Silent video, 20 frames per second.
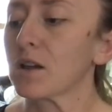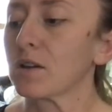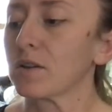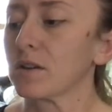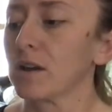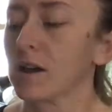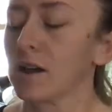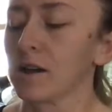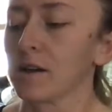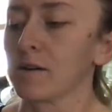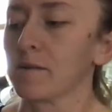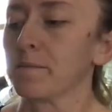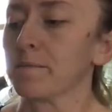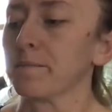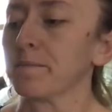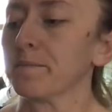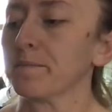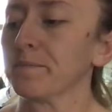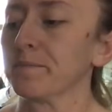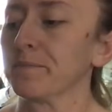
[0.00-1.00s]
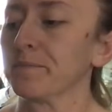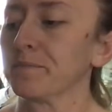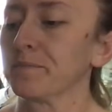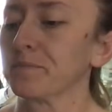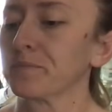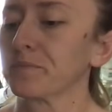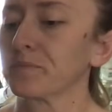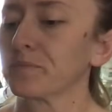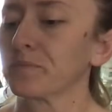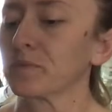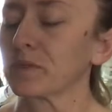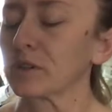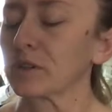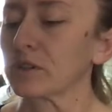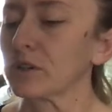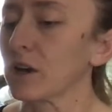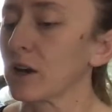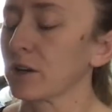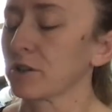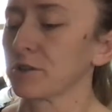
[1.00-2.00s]

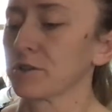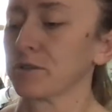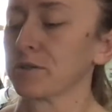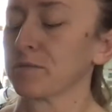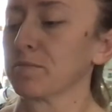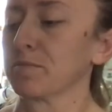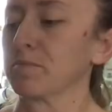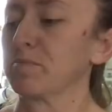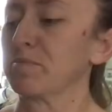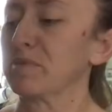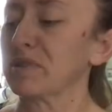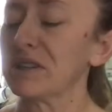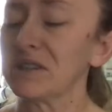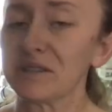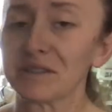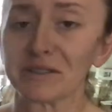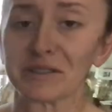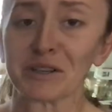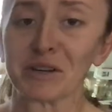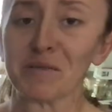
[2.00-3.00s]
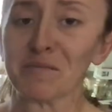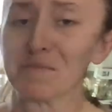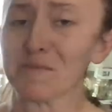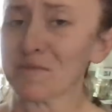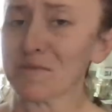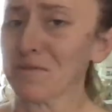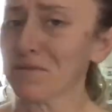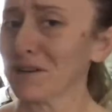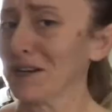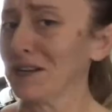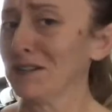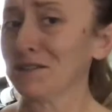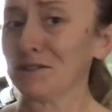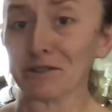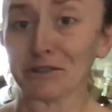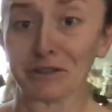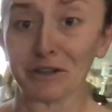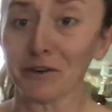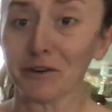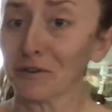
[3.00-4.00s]
Gosh, the beans come through. It's
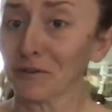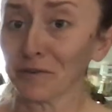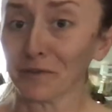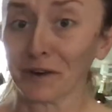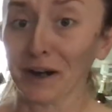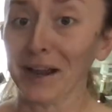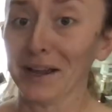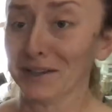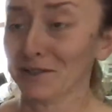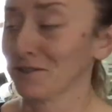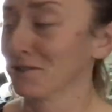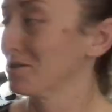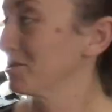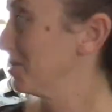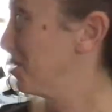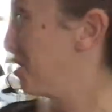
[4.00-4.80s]
so fresh.